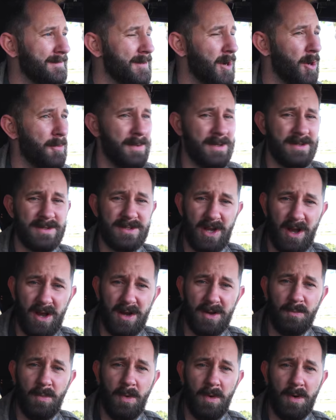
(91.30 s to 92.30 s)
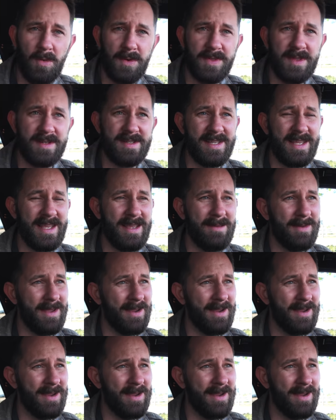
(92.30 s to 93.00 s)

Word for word: I'm hoping talking more with the team,